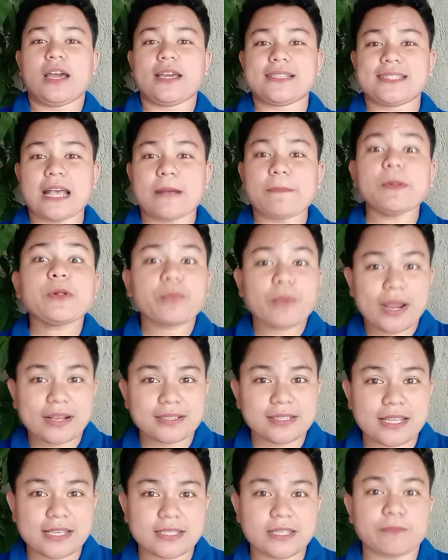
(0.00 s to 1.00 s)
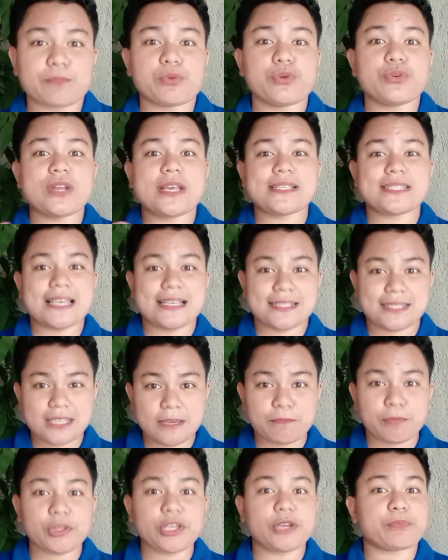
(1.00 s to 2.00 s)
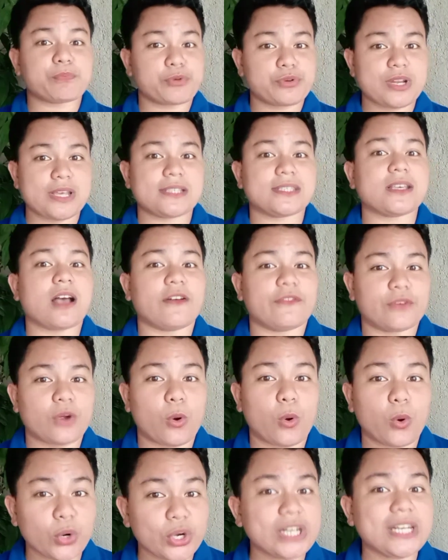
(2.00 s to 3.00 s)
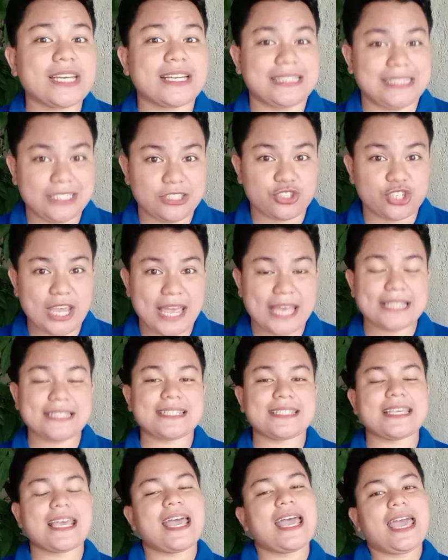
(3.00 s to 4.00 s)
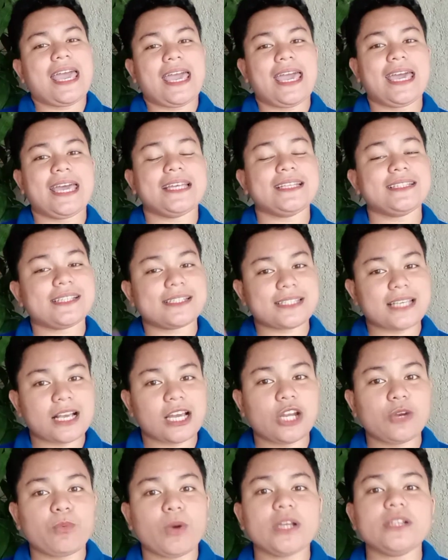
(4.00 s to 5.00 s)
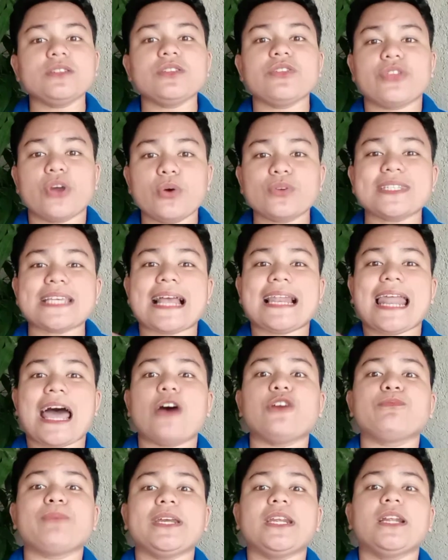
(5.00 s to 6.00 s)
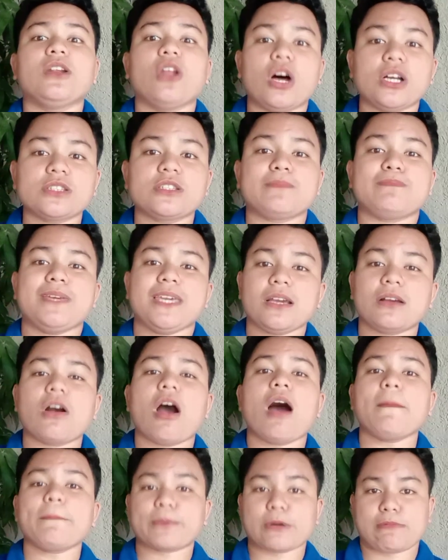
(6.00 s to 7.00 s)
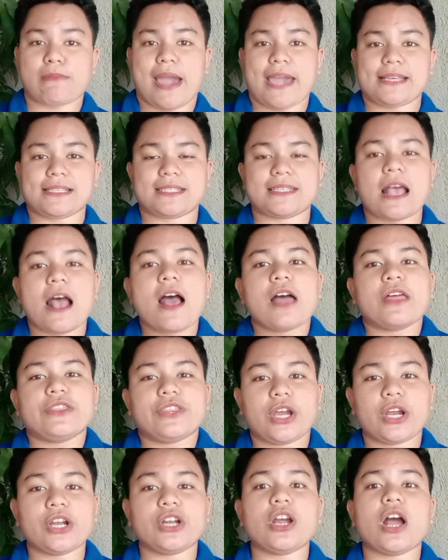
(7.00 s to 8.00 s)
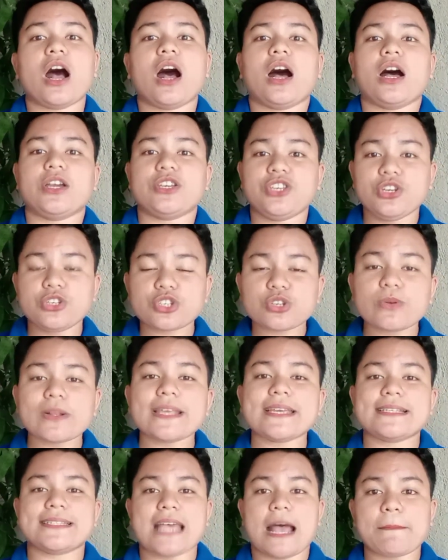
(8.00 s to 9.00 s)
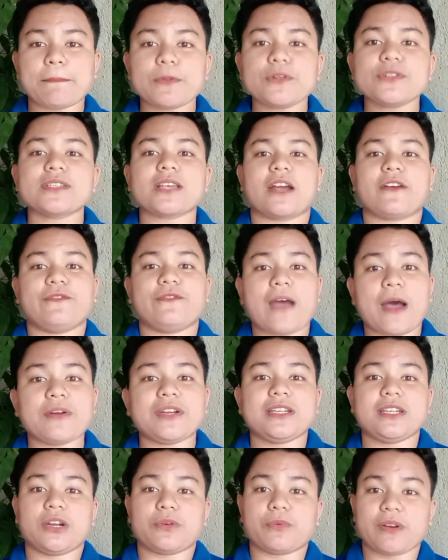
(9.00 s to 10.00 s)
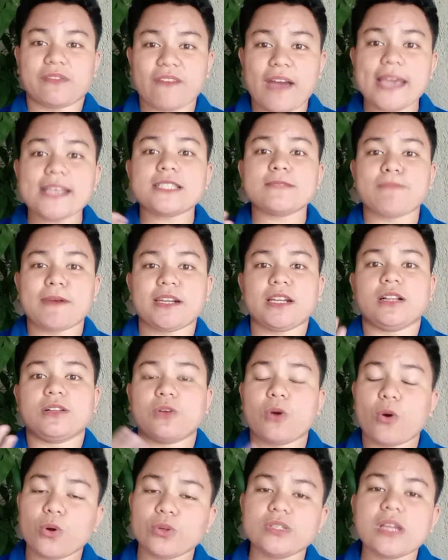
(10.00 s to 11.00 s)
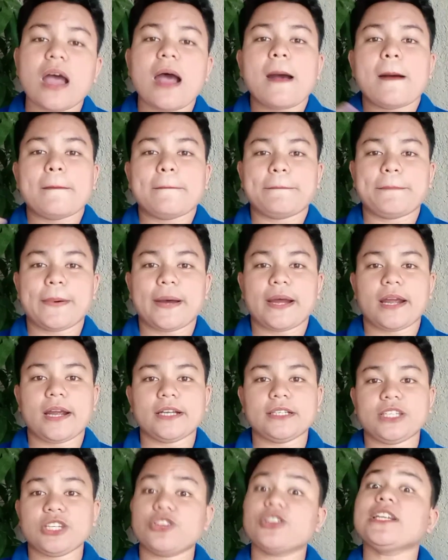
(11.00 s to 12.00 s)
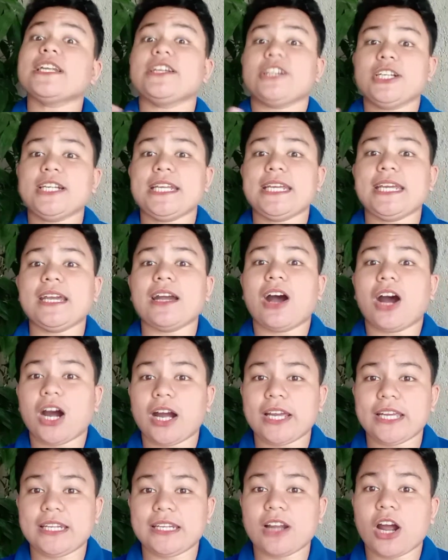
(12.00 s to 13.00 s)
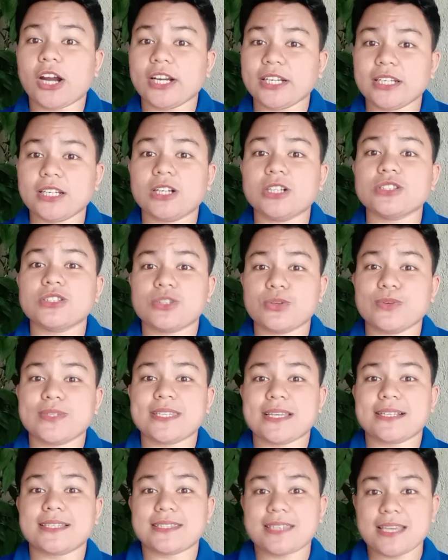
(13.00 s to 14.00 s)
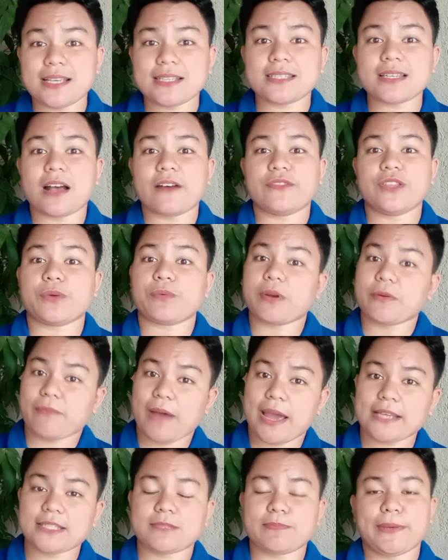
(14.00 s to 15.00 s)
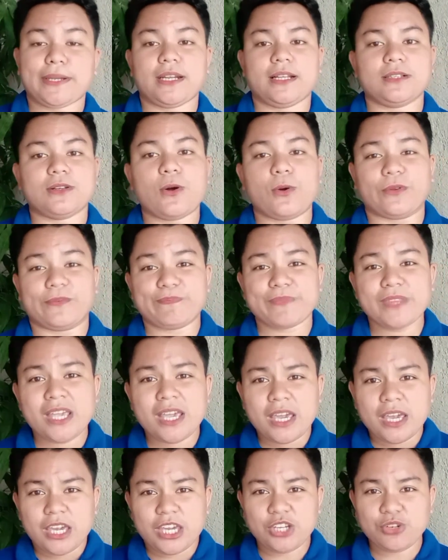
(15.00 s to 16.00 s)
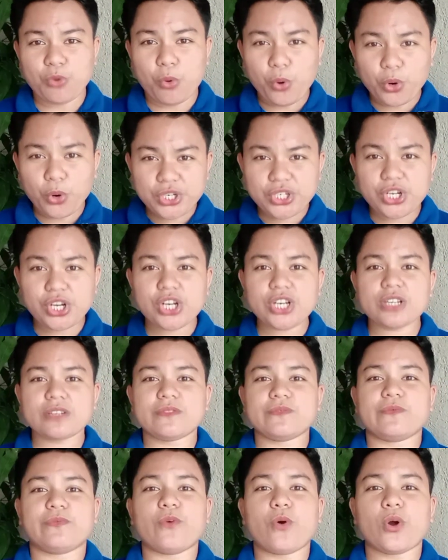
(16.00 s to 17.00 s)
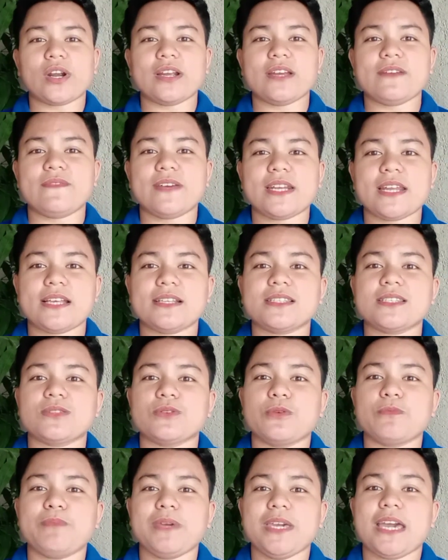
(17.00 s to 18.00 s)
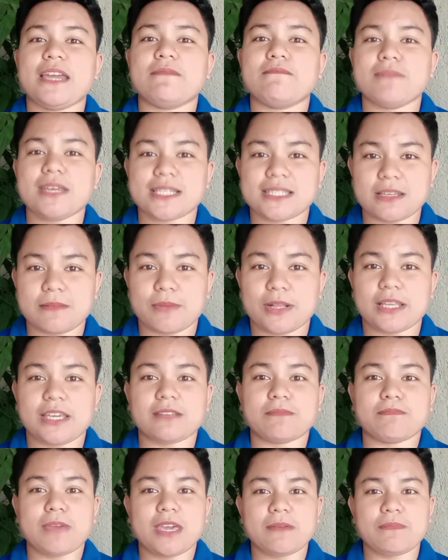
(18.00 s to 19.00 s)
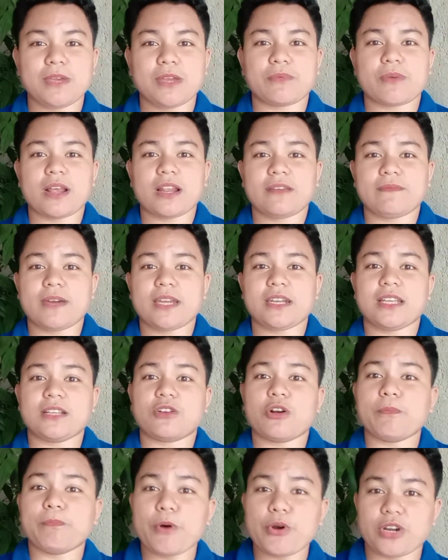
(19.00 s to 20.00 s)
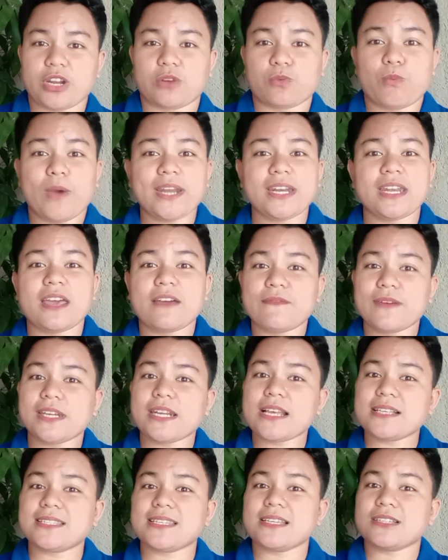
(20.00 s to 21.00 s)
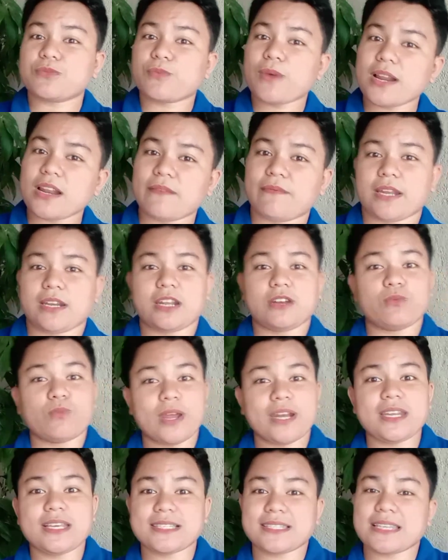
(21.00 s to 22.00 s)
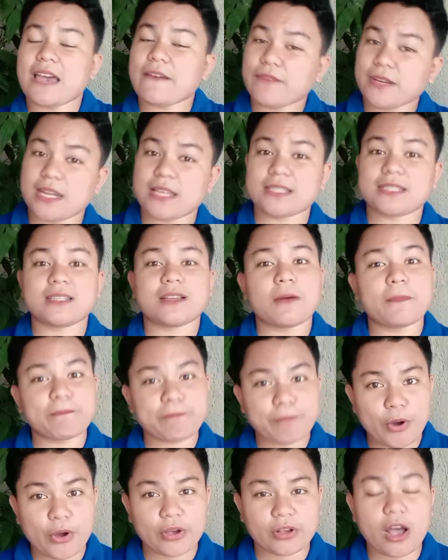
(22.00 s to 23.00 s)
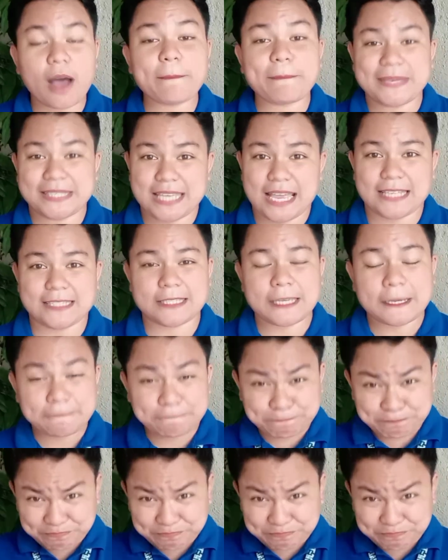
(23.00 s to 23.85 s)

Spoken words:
Example, reckless imprudence and simple imprudence of or negligence. And the second one, those allowed by the law to be compromised. Their usual examples are found in the Revised Penal Code, particularly in Article 266 of the Revised Penal Code. In order for evidence to be admissible, it may be relevant and component. When evidence is relevant and when is evidence competent?